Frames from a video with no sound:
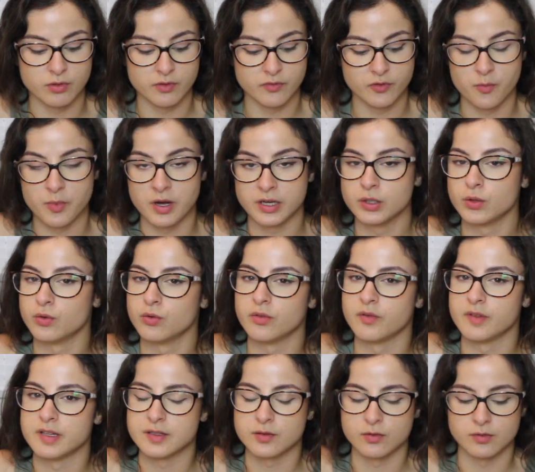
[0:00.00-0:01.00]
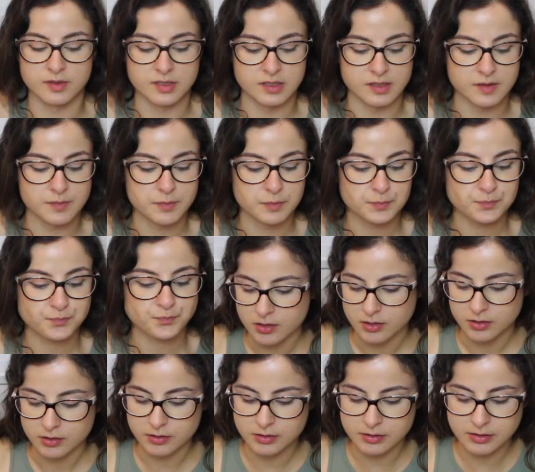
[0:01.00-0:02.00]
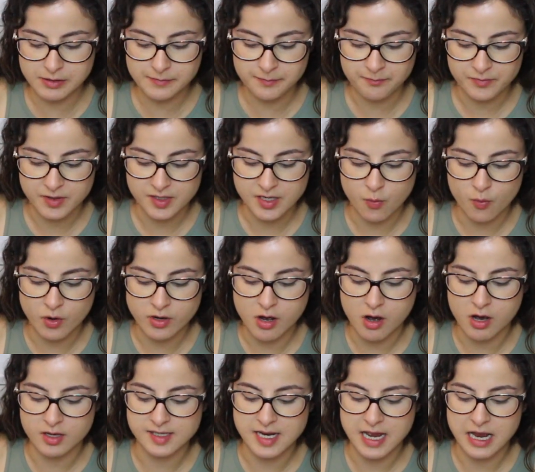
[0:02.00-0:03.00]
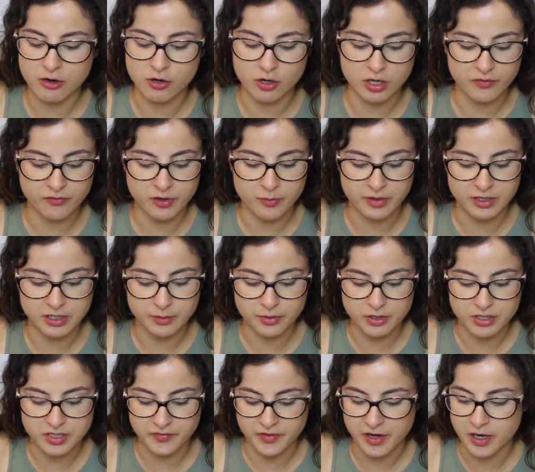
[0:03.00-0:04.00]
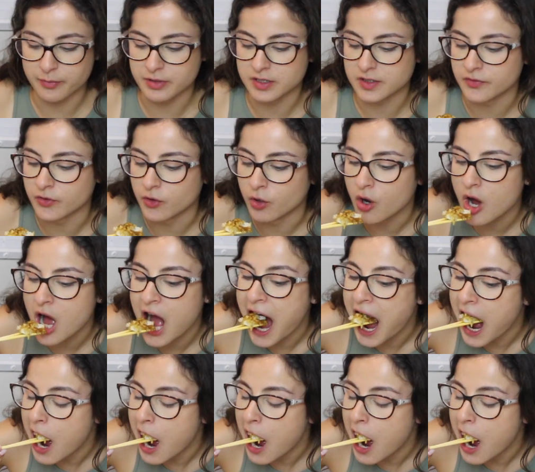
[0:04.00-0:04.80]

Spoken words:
all of your money on all of these courses. Someone asked, how long have you been a beauty therapist for?